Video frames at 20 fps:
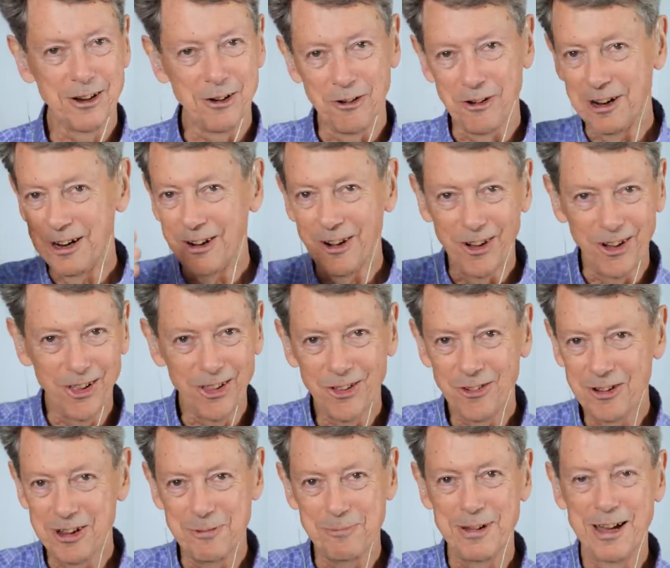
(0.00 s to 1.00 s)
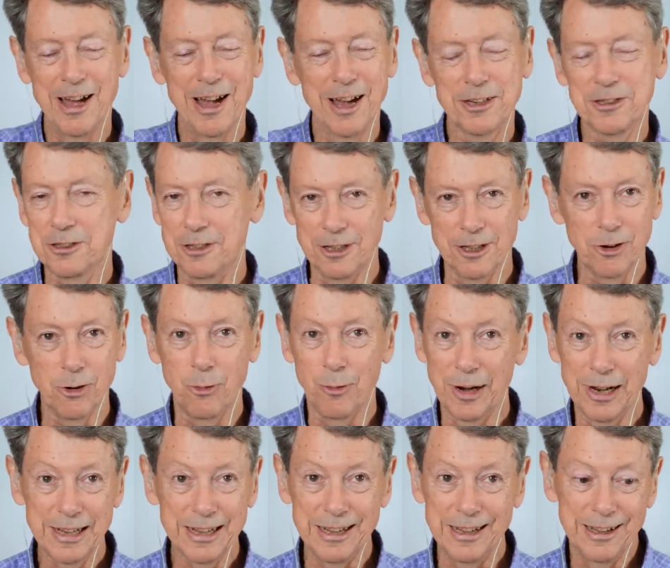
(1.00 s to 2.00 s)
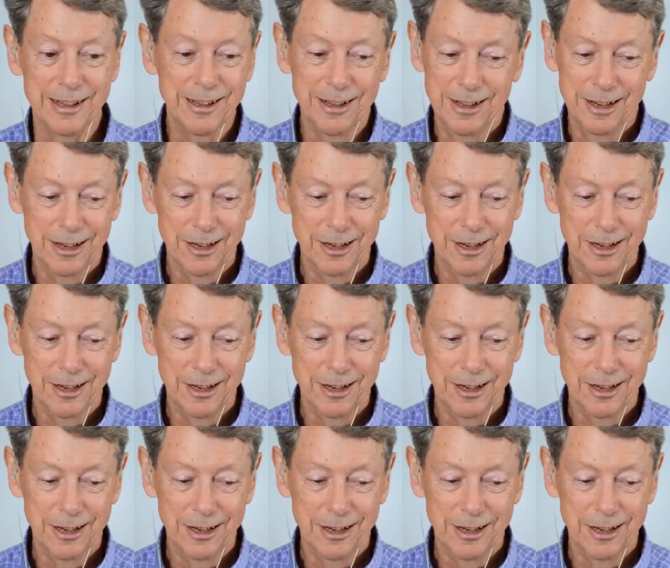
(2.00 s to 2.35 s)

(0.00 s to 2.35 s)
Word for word: going all the way back to little Ricky,